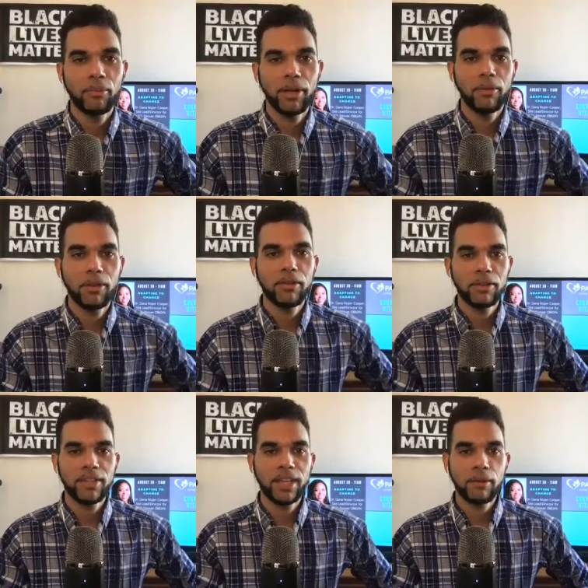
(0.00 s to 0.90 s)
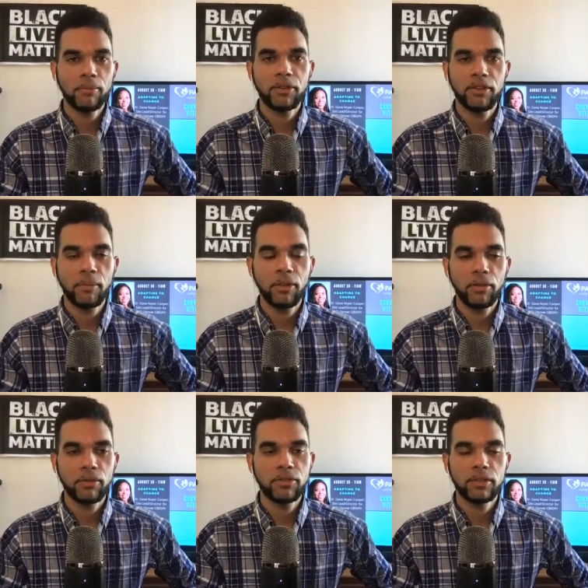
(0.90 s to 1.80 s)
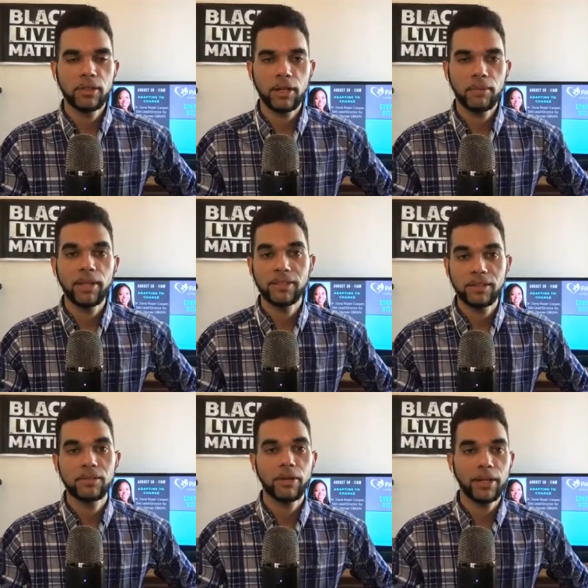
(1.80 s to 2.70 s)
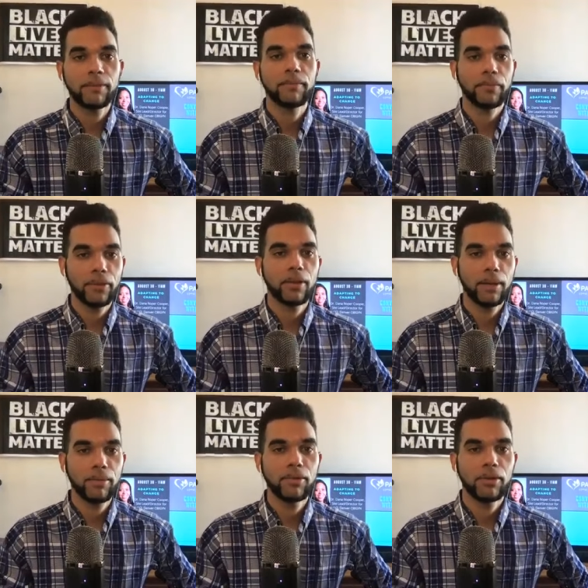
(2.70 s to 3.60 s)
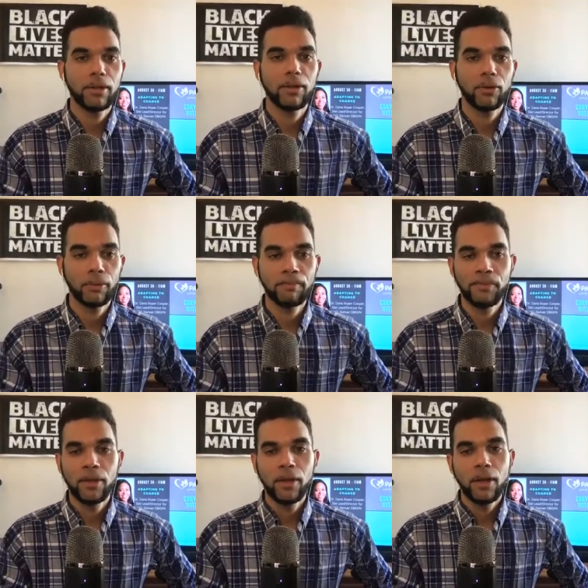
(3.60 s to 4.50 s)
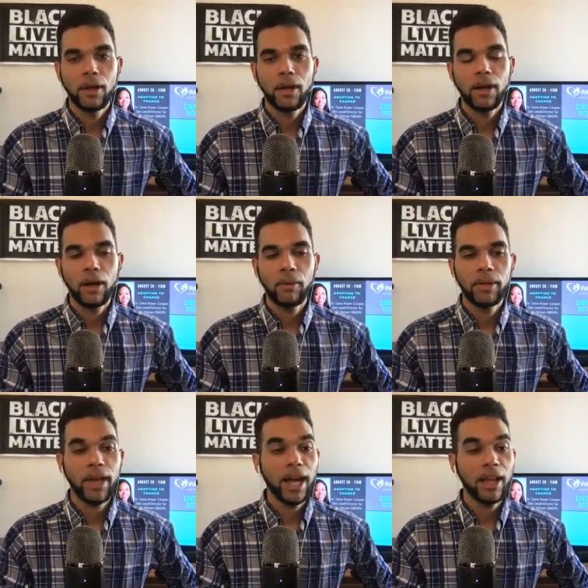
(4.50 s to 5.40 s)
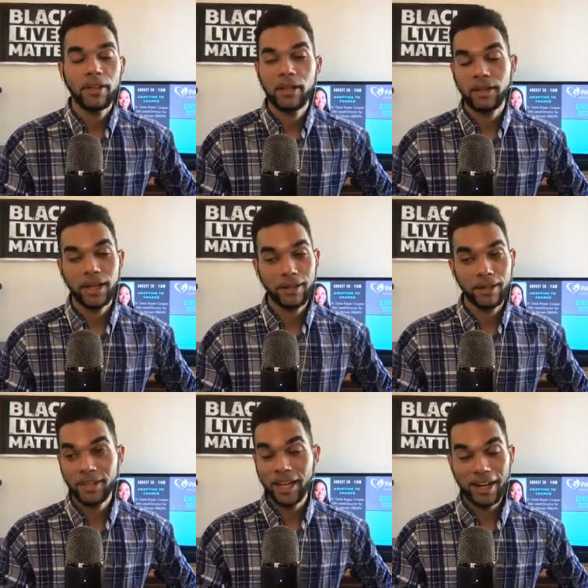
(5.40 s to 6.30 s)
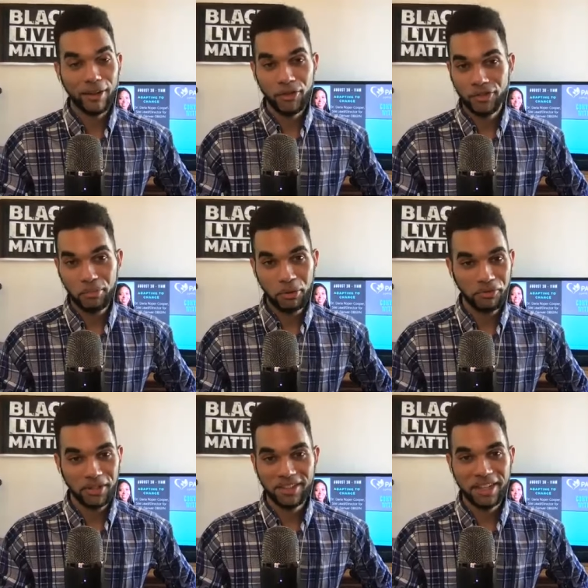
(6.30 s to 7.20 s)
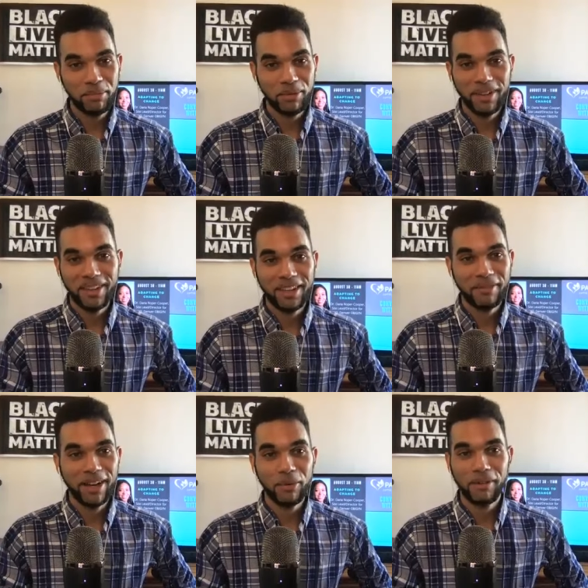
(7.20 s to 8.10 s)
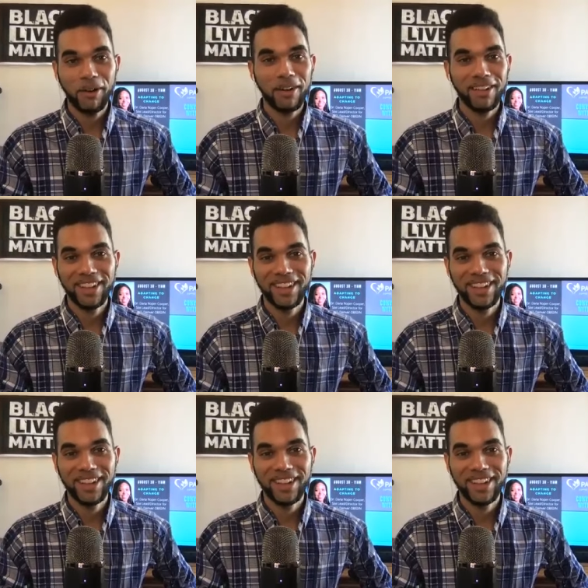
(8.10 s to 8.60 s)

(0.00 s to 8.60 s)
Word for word: be able to send them to some of those uh, places, right? Yes. Absolutely. Cool. Um, yeah, I think I, technology is the perfect example, I think, of how we've all